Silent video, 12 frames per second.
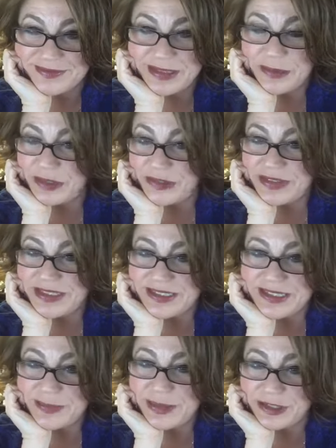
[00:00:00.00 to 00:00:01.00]
I wonder if this
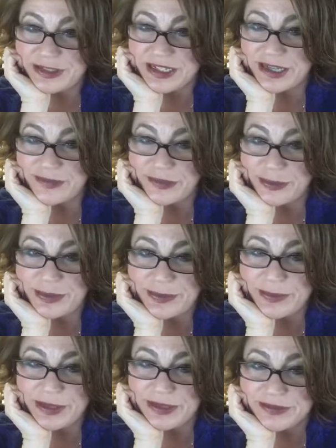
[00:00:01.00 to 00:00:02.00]
is a better time for
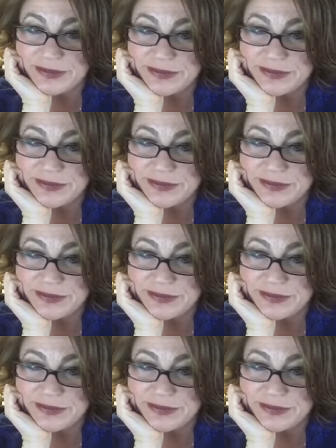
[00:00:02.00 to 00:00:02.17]
people.